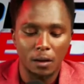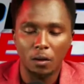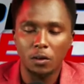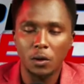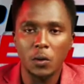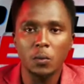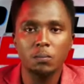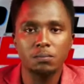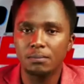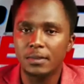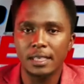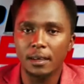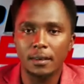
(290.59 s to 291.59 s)
Although
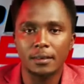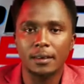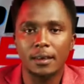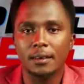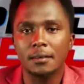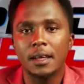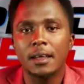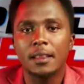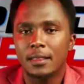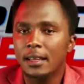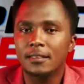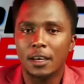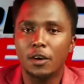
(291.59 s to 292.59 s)

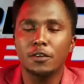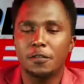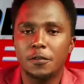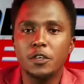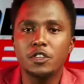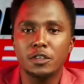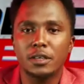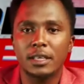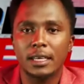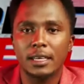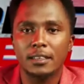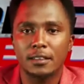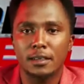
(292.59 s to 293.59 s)
that's a confusion
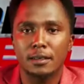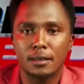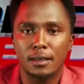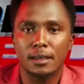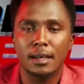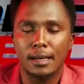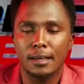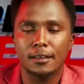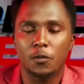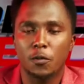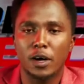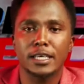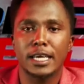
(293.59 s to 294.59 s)
that is under
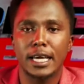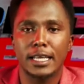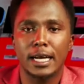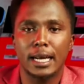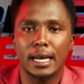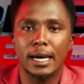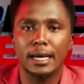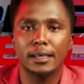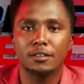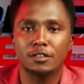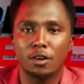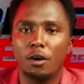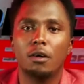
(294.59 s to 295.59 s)
the One Kenya
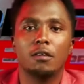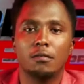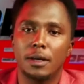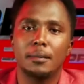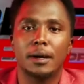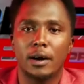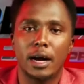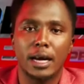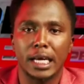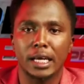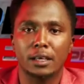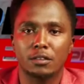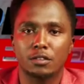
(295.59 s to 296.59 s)
Alliance. All of them are
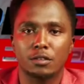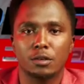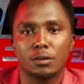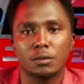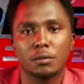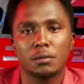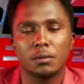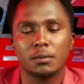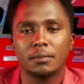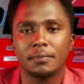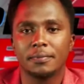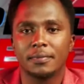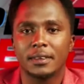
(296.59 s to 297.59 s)
running. So
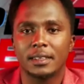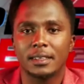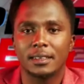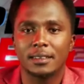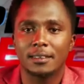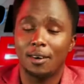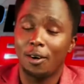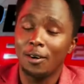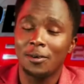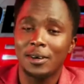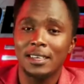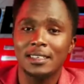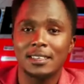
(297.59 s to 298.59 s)
it's
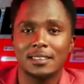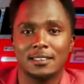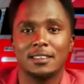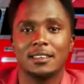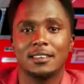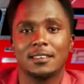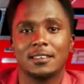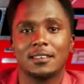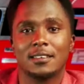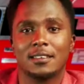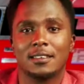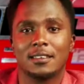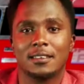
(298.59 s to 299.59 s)
awkward, isn't it?
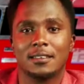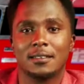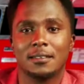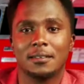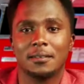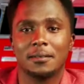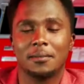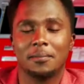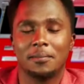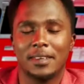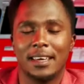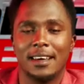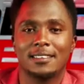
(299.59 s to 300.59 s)

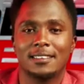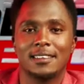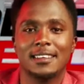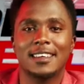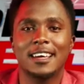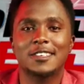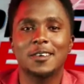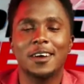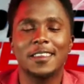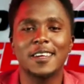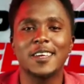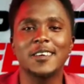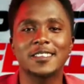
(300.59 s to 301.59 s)
Yes, let's get to
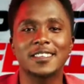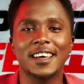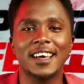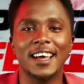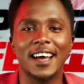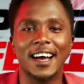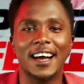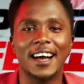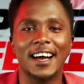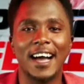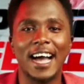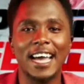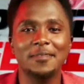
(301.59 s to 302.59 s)
other news.
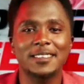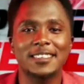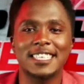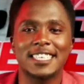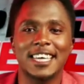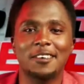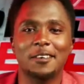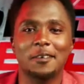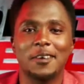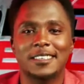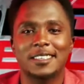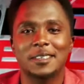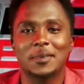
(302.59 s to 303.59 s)
IEBC Chair
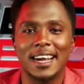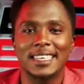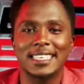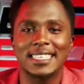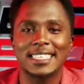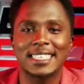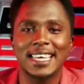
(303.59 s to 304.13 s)
Wafula Chebukati